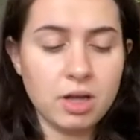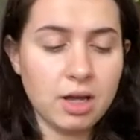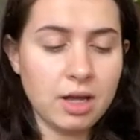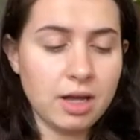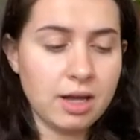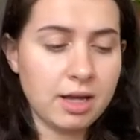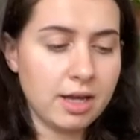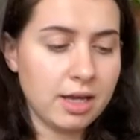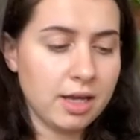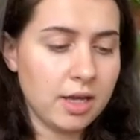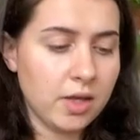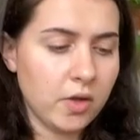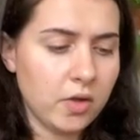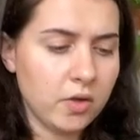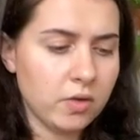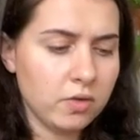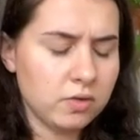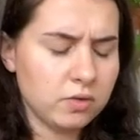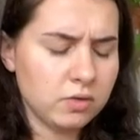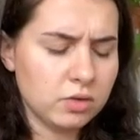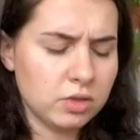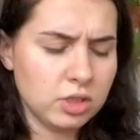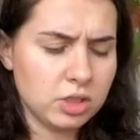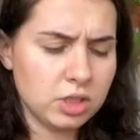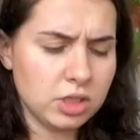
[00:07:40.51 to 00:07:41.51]
I
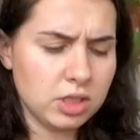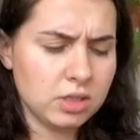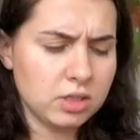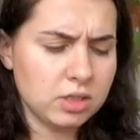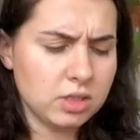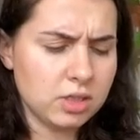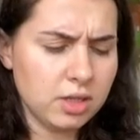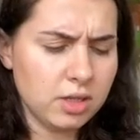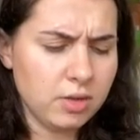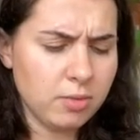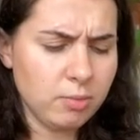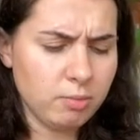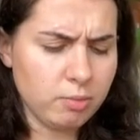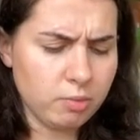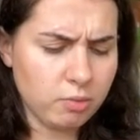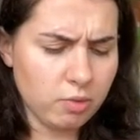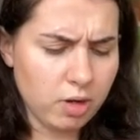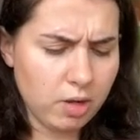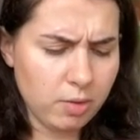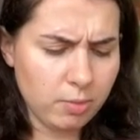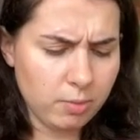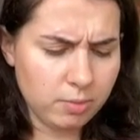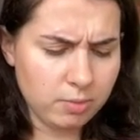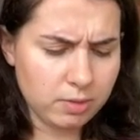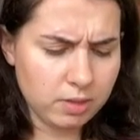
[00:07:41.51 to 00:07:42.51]
change them
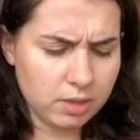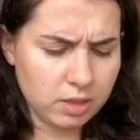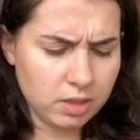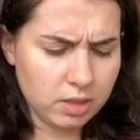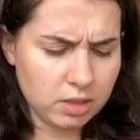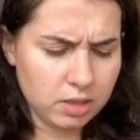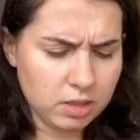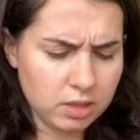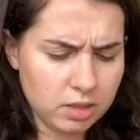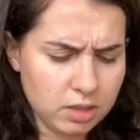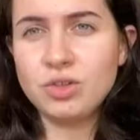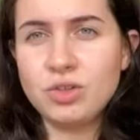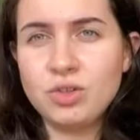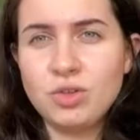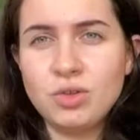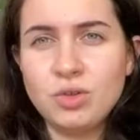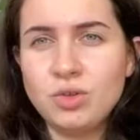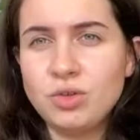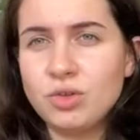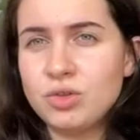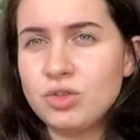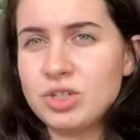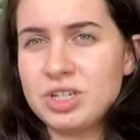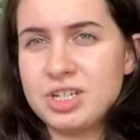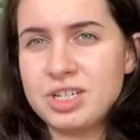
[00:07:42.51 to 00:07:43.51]
probably. You
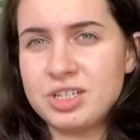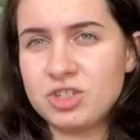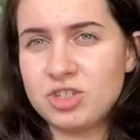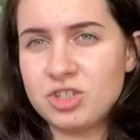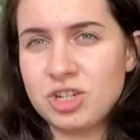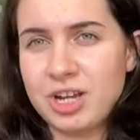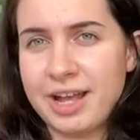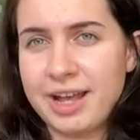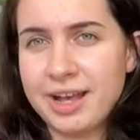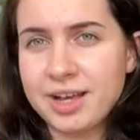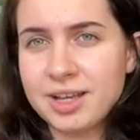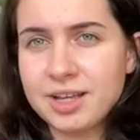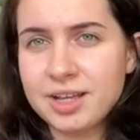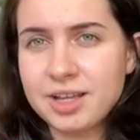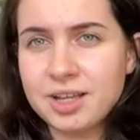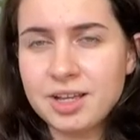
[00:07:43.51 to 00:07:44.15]
usually check.